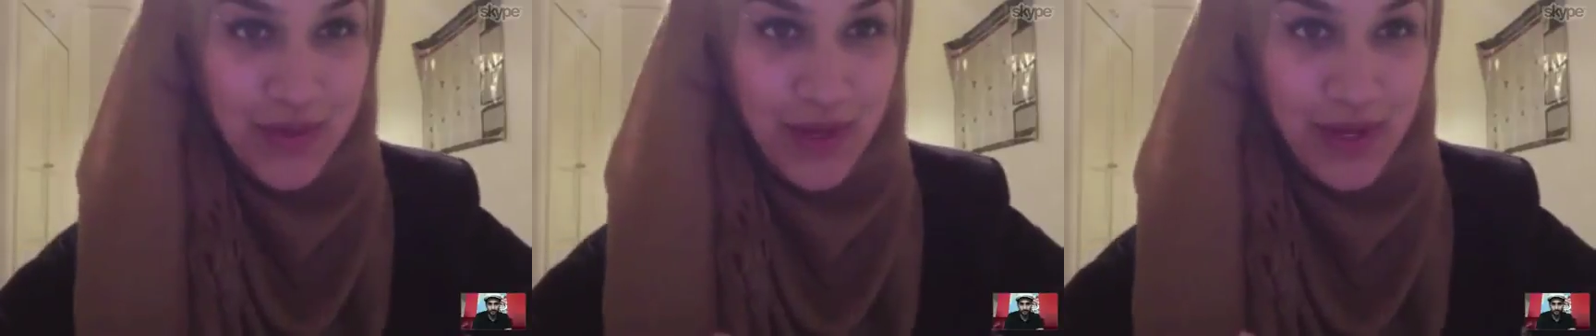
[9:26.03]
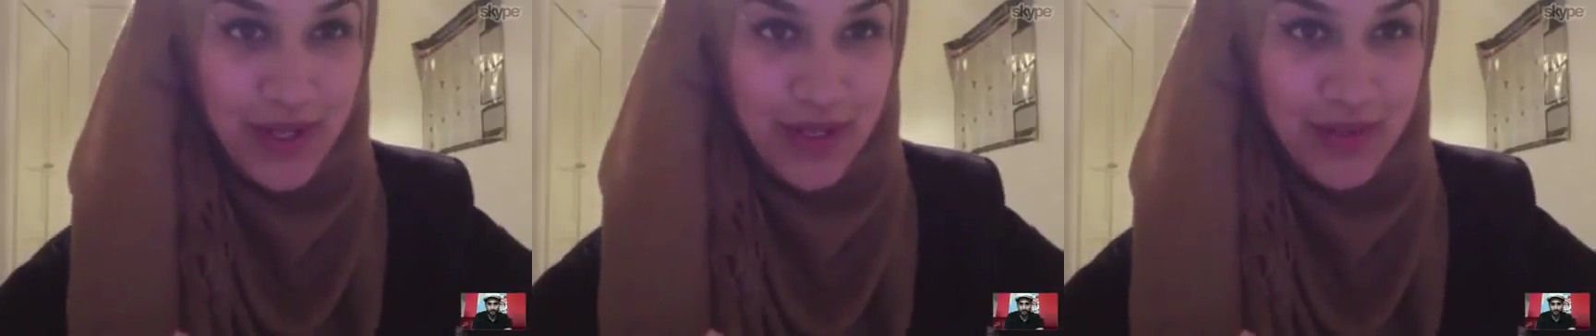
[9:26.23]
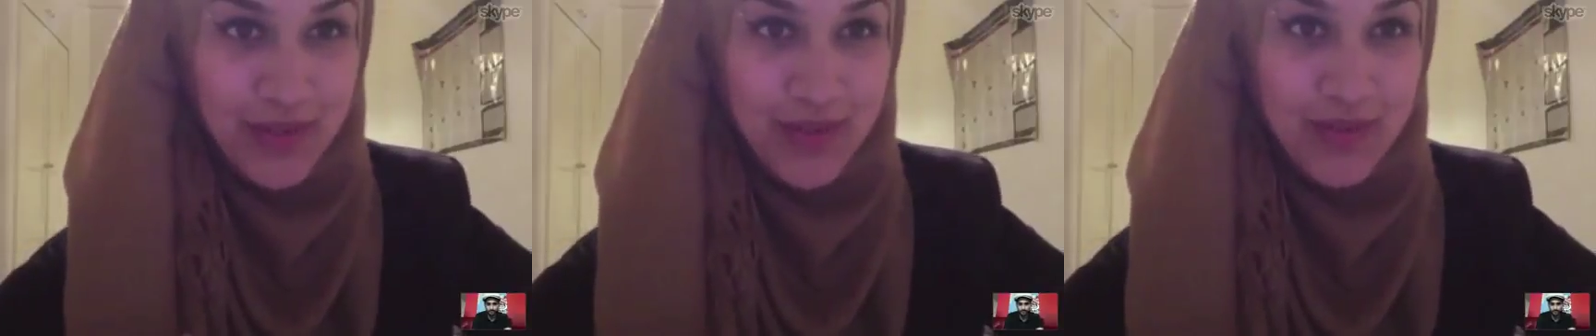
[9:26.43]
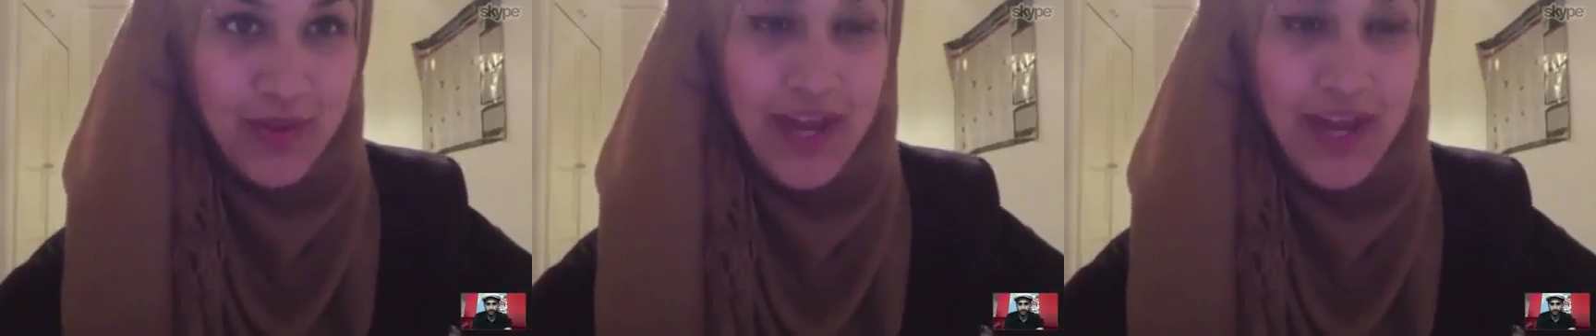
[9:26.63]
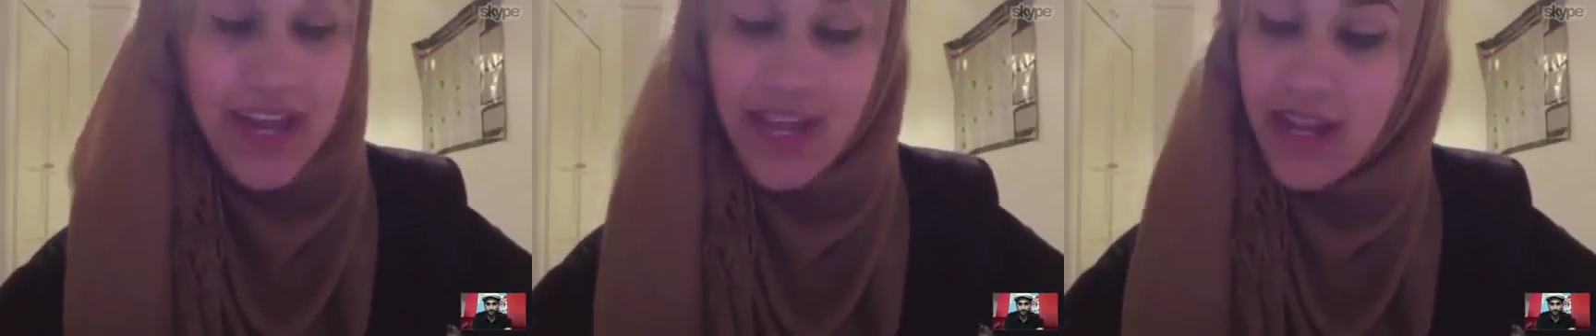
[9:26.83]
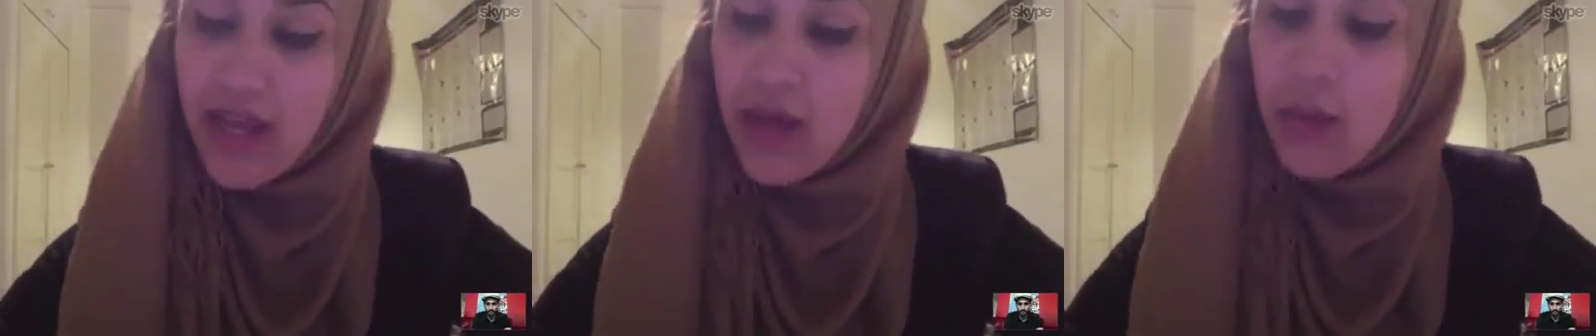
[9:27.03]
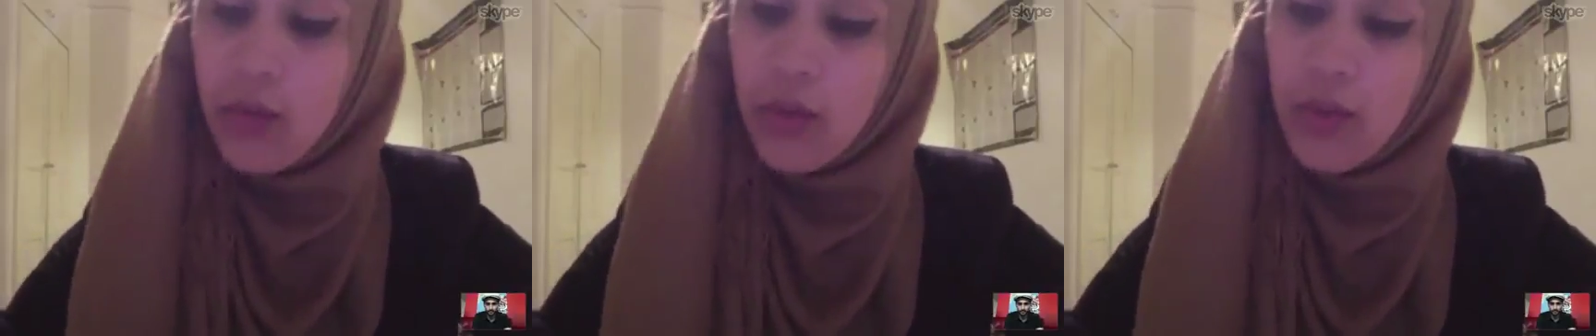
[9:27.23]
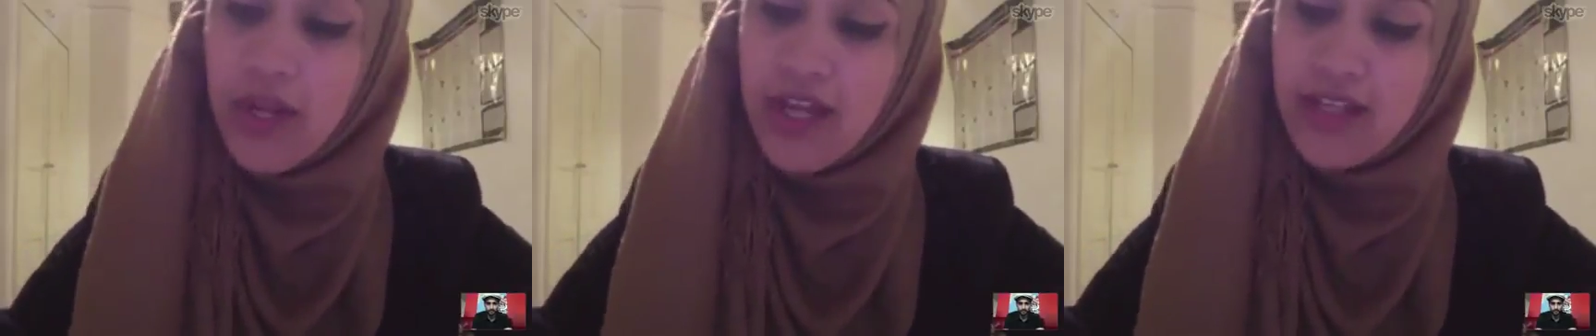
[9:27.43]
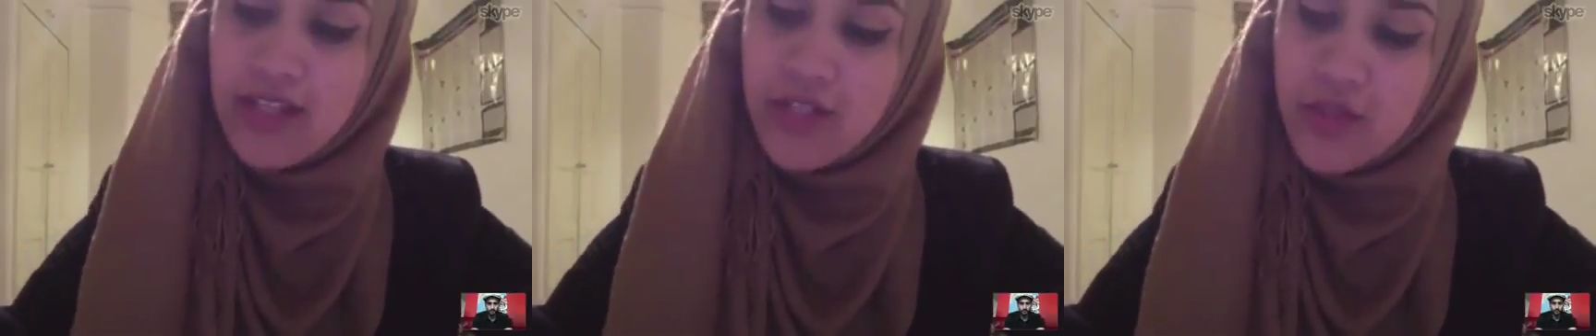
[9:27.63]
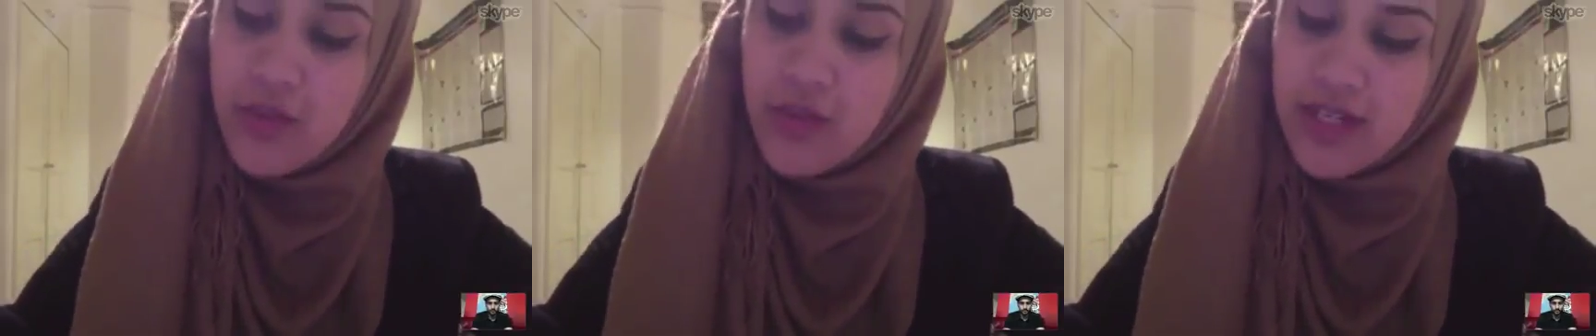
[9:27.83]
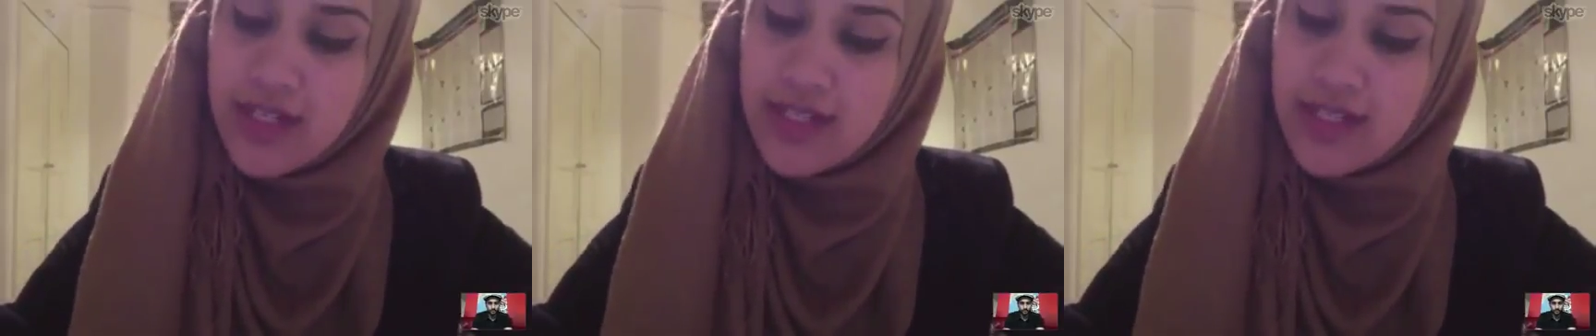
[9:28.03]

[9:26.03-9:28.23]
wrong and who's right, but what I do want